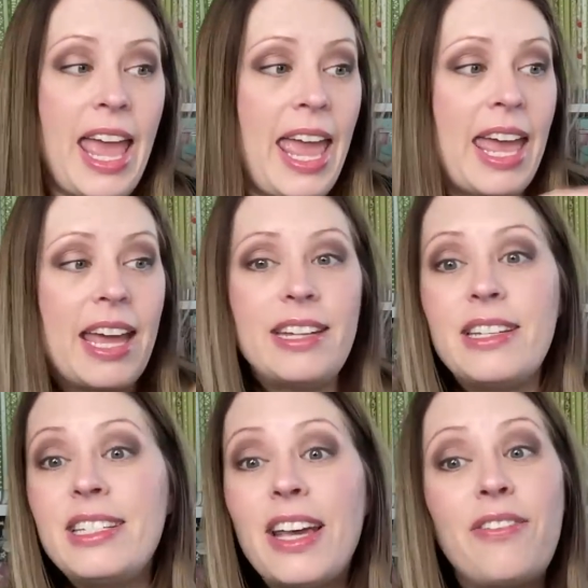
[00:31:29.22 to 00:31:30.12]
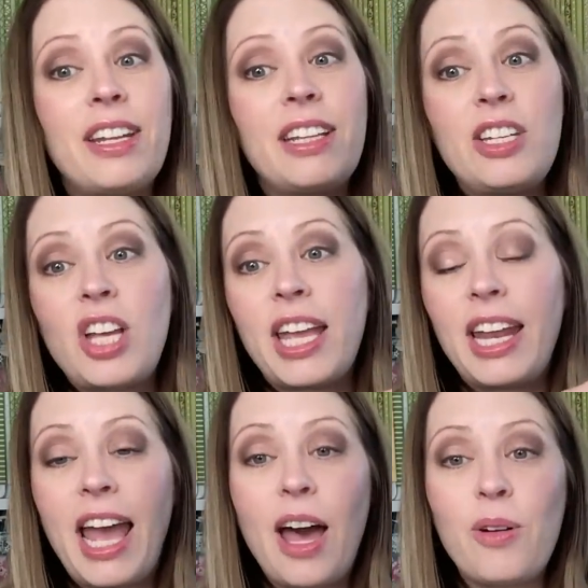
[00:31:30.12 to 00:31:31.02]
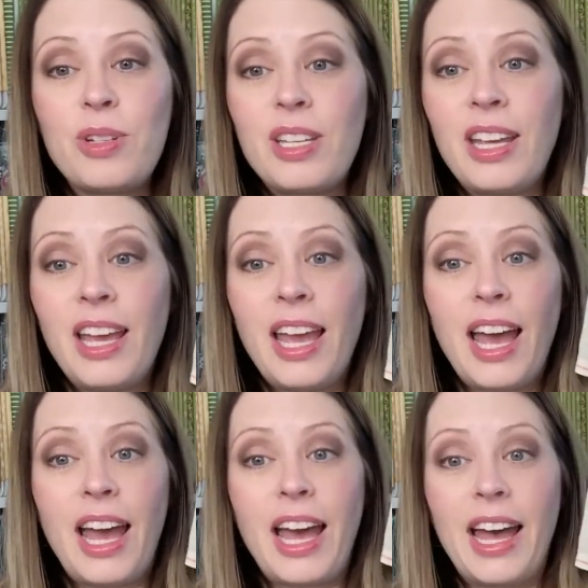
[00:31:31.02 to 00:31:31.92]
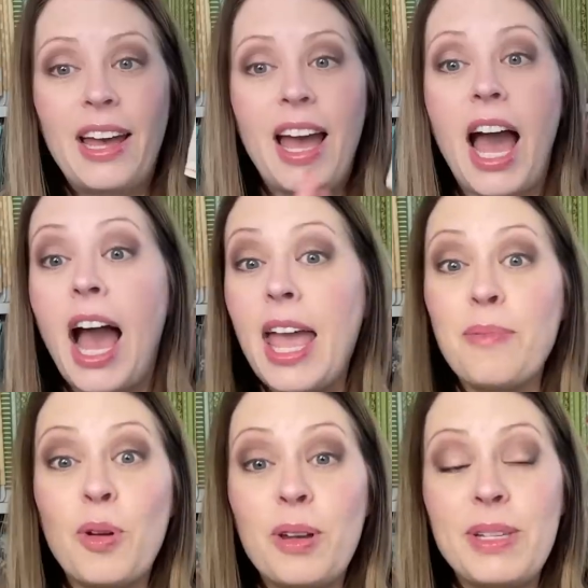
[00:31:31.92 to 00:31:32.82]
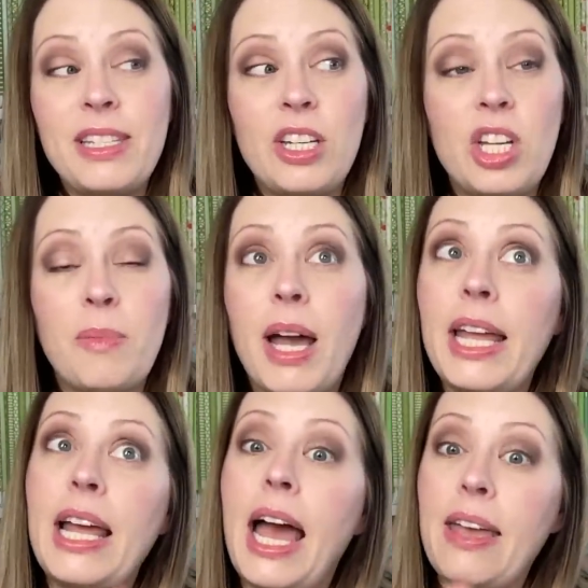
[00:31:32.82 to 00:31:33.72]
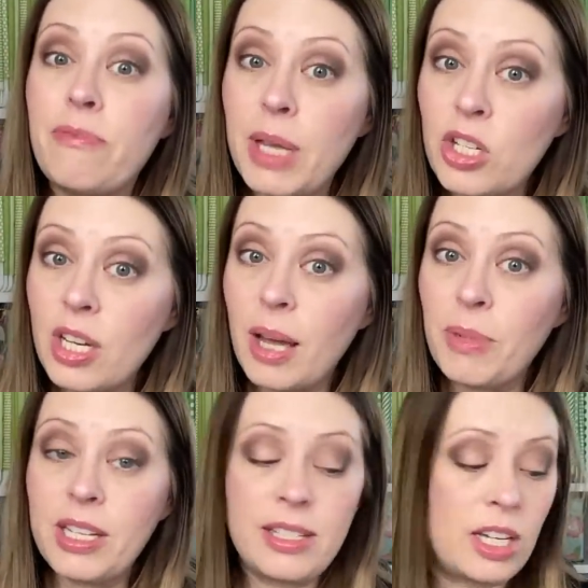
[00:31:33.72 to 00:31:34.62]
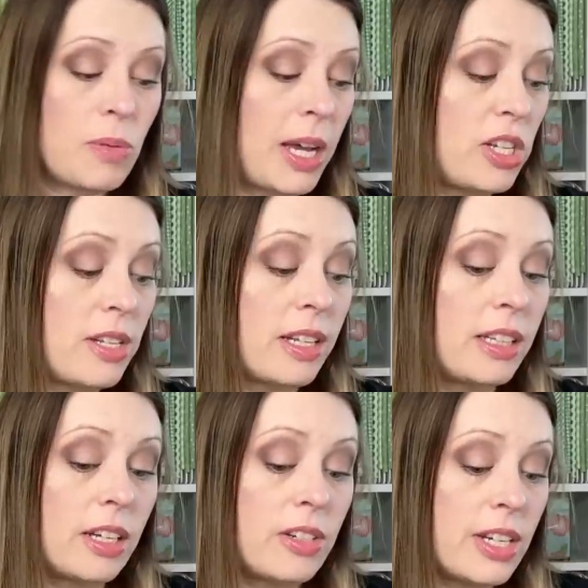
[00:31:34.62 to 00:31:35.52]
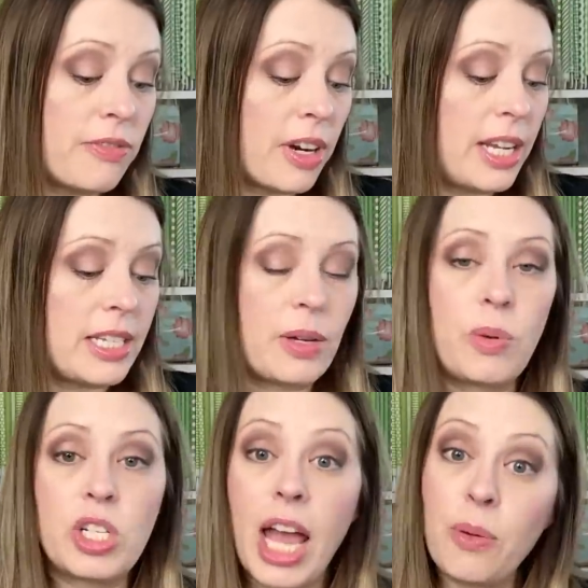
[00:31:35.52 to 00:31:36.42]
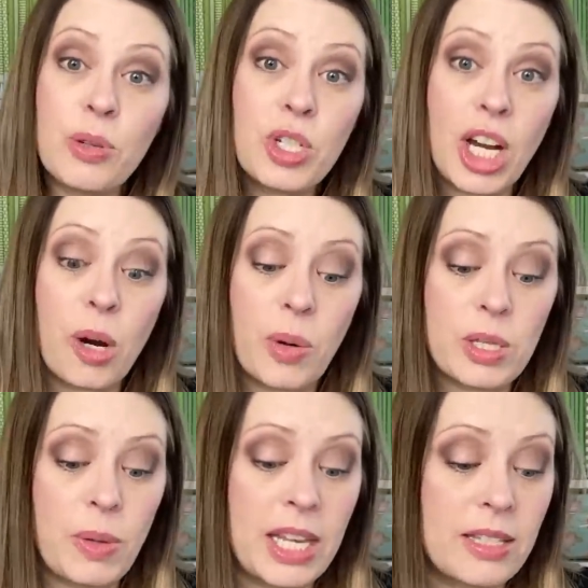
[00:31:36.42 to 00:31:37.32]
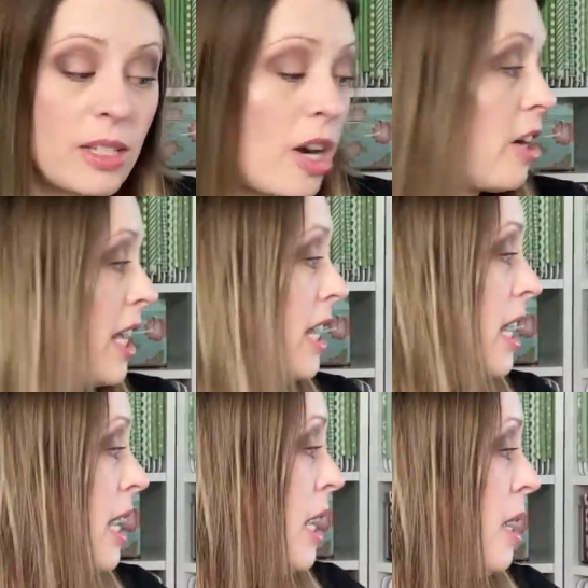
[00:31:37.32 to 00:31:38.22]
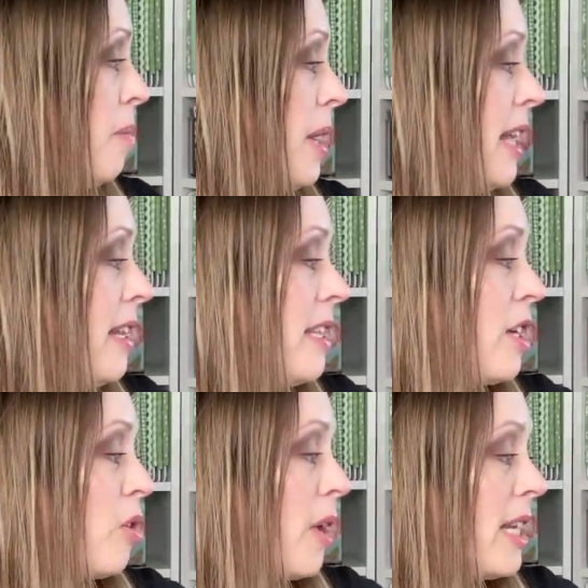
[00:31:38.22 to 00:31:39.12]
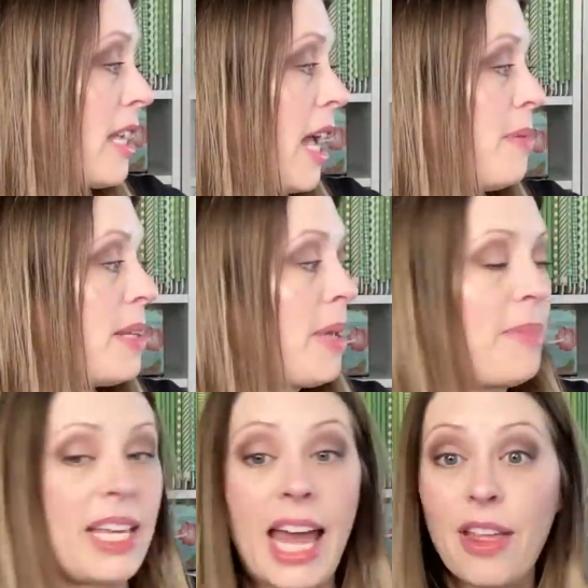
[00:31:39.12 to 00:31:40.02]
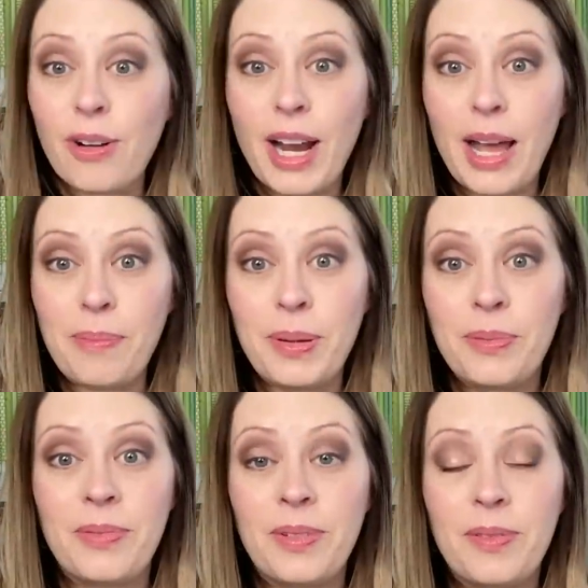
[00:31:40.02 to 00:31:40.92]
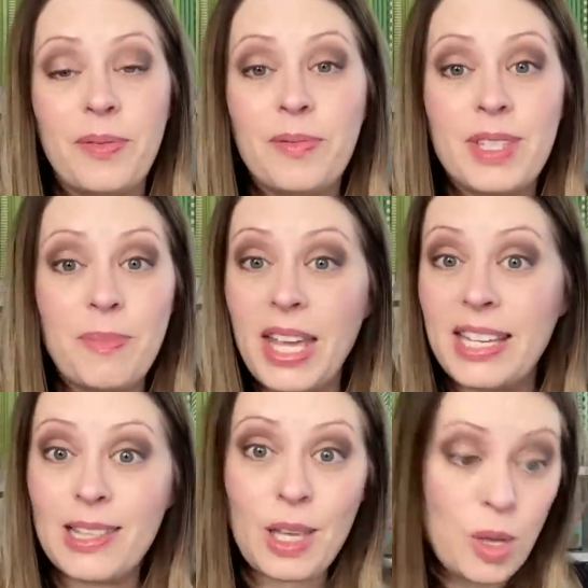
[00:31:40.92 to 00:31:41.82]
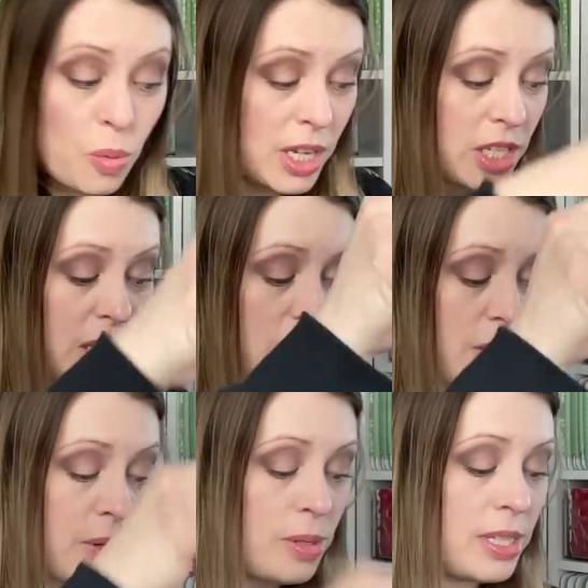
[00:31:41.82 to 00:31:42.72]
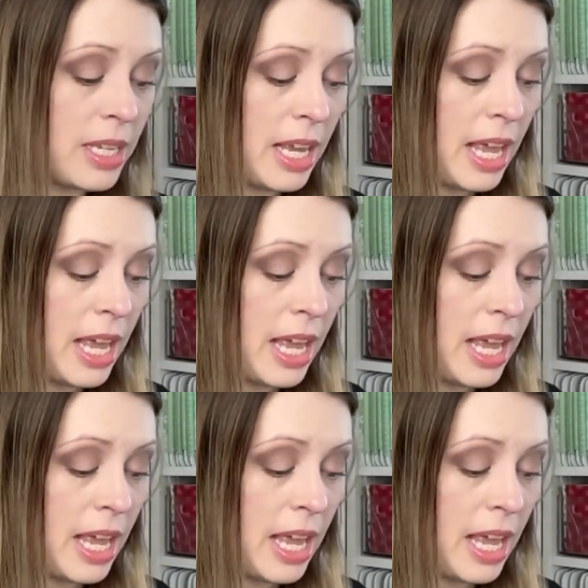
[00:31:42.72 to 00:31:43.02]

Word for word: and definitely check it out. Uh, I am going to be stitching mine. I have mentioned I'm going to stitch mine just a little different, which I will share once we get started. But it's a great time to maybe gather up some things that you want to use